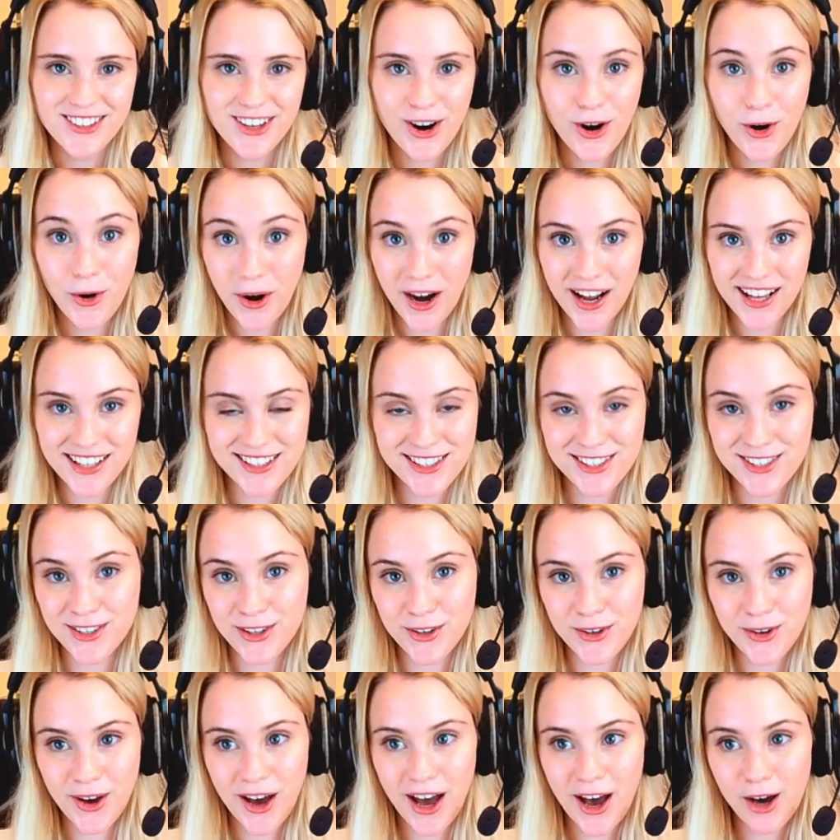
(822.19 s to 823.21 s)
Alright,
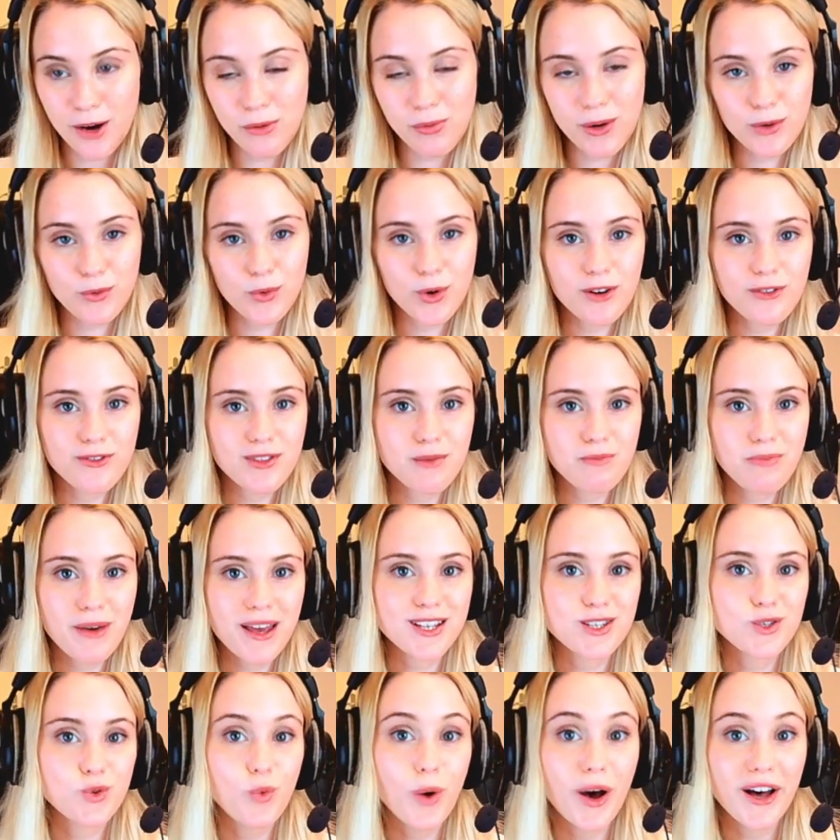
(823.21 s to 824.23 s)
so how about one of the
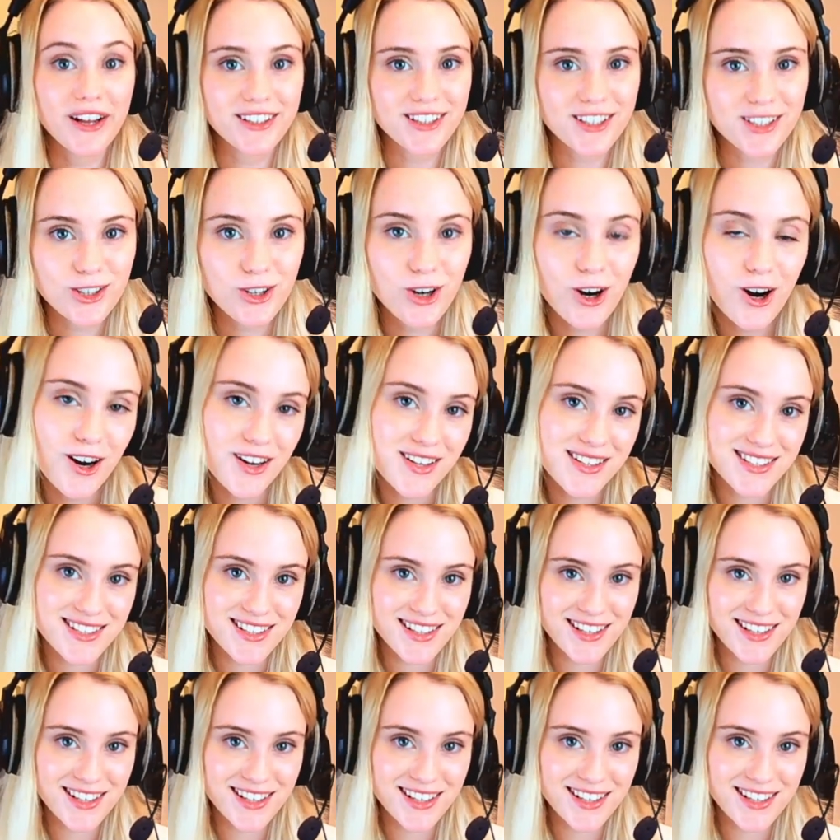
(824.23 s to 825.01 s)
best Wild Hunt cards